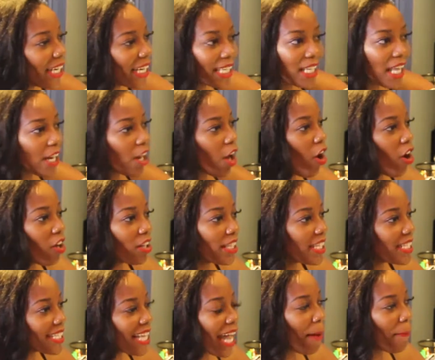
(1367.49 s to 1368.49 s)
and like all
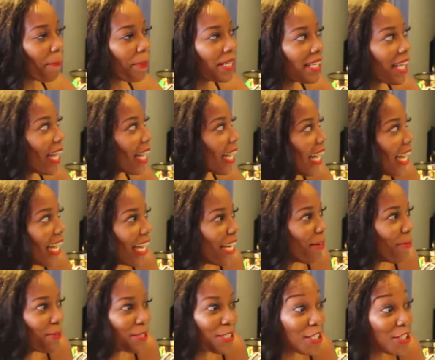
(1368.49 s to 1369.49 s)
this happened. Like
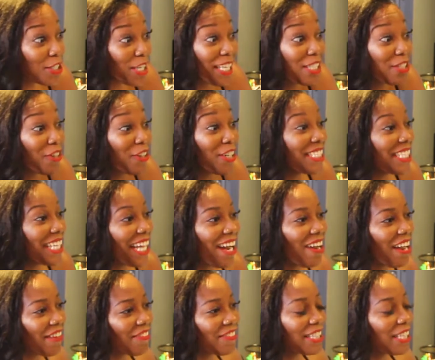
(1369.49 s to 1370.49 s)
it was just, it's crazy
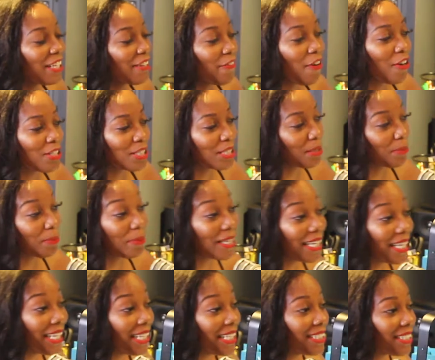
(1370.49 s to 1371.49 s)
how everything falls into
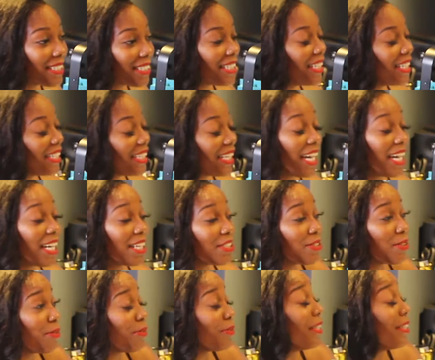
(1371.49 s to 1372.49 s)
place. Yeah,
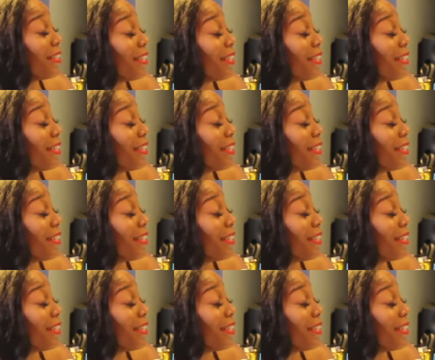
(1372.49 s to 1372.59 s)
so